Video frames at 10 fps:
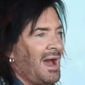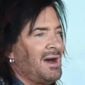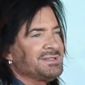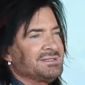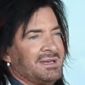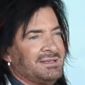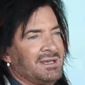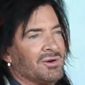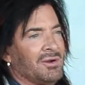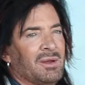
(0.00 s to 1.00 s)
houses I
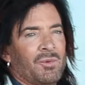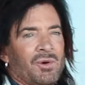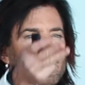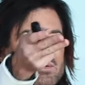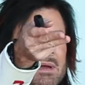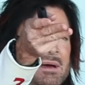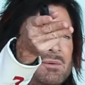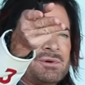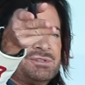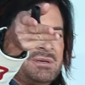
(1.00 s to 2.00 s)
did early were
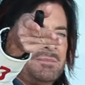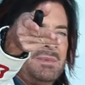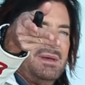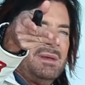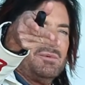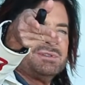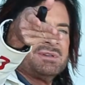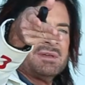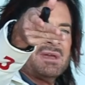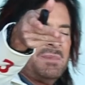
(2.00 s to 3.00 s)
where Jim was
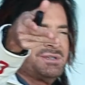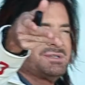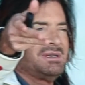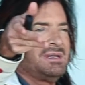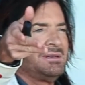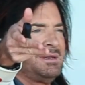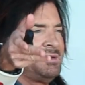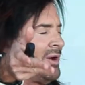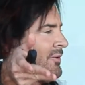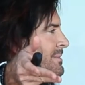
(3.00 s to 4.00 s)
on the commission in
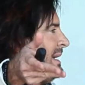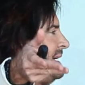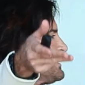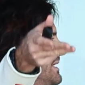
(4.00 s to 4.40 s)
Delray Beach.